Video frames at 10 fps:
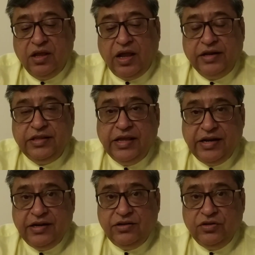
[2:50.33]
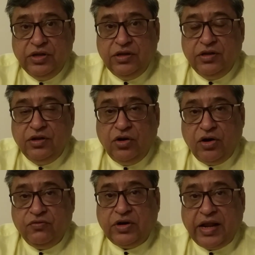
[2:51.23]
And therein a lot
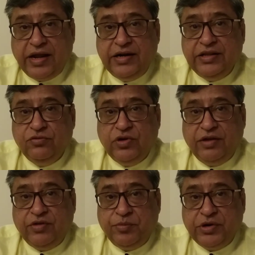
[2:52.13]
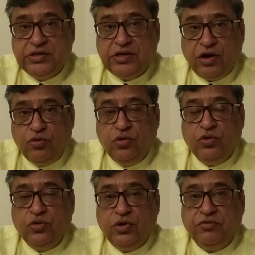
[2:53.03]
of clarity would have emerged how
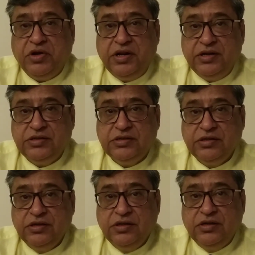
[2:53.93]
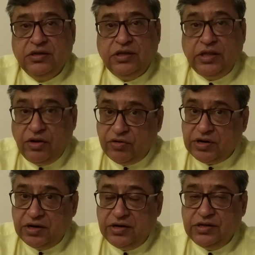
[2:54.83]
coronavirus in our
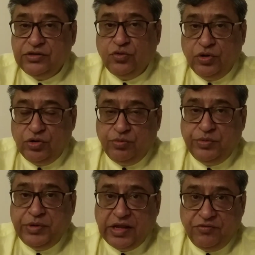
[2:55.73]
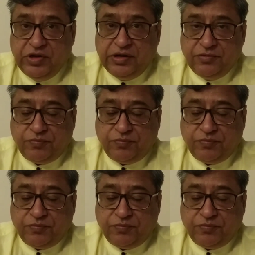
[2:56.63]
country is going to be behaving.